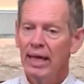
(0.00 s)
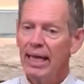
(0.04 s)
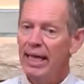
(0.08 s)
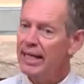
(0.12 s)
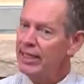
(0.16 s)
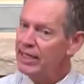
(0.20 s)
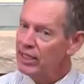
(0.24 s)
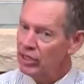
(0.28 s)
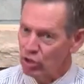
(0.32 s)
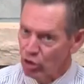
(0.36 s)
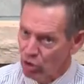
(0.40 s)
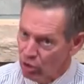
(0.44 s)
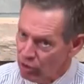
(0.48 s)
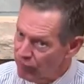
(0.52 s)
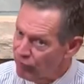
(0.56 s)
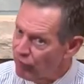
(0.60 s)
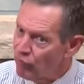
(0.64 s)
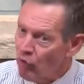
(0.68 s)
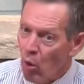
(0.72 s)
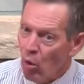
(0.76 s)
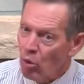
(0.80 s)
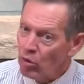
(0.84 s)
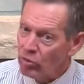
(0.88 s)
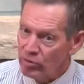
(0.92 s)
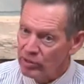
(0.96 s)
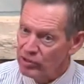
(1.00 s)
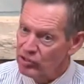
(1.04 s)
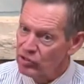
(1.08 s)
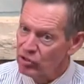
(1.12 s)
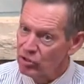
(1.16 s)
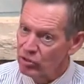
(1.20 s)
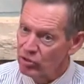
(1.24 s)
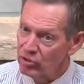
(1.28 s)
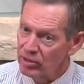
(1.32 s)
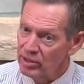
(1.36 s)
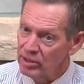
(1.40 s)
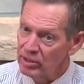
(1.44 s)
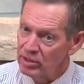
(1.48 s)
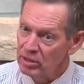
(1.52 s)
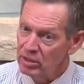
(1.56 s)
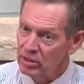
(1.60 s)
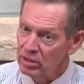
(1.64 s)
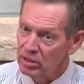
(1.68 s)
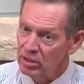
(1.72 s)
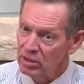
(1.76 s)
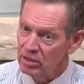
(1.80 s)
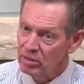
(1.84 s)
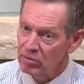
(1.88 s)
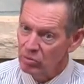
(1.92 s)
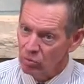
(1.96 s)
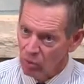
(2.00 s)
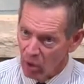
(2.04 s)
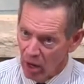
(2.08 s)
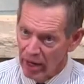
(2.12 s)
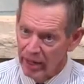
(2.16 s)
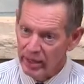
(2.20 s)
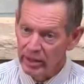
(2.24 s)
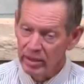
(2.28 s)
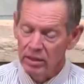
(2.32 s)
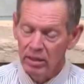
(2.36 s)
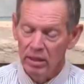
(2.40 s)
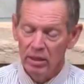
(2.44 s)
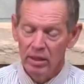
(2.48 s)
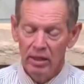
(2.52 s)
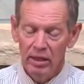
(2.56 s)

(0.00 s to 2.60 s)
He didn't look forward to it, right?